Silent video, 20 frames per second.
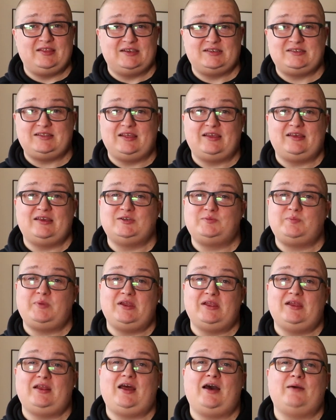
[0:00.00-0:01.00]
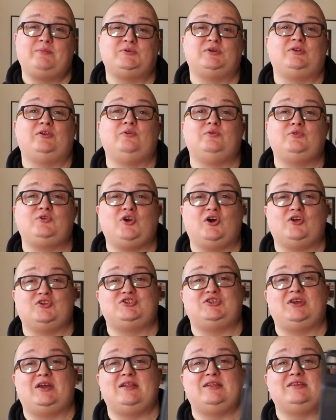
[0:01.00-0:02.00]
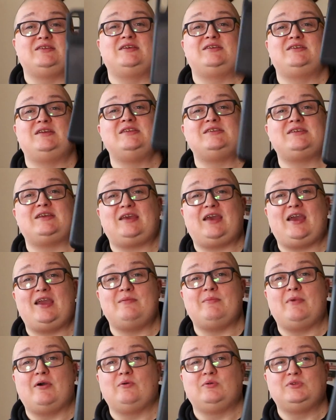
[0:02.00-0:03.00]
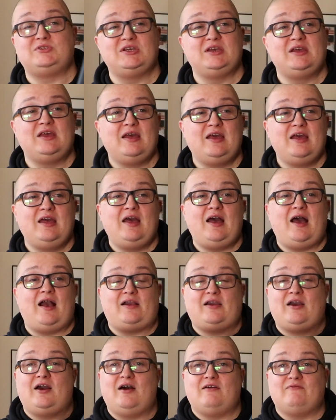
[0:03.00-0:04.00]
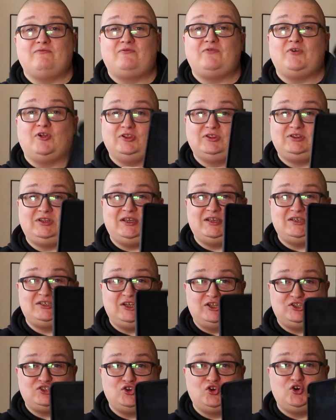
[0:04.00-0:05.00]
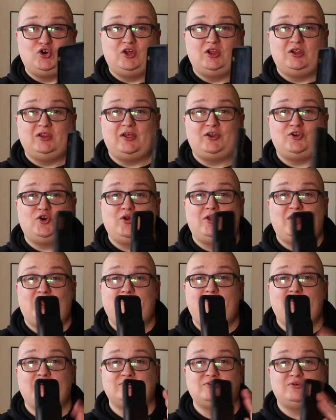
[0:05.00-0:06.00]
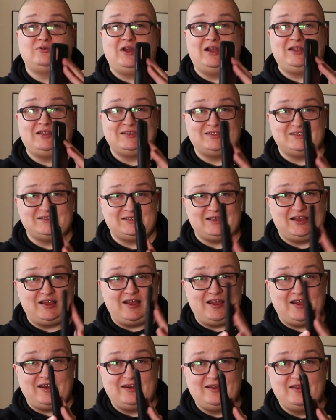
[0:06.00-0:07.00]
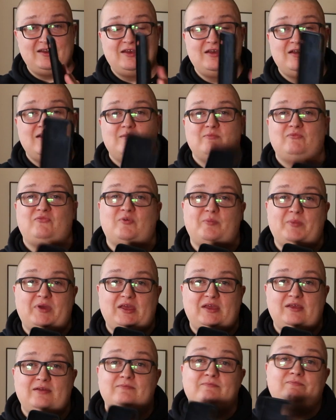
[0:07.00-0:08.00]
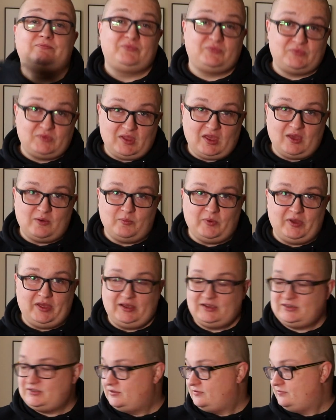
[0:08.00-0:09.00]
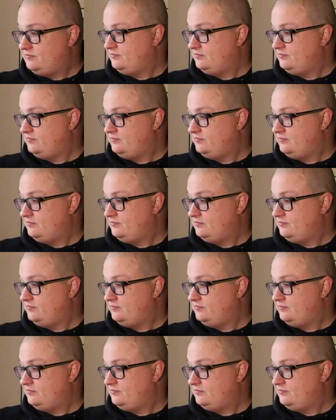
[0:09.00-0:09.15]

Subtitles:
This thing has been an absolute godsend since it came out. I can't fault this at all. I know a lot of people don't like the design. For me, it works.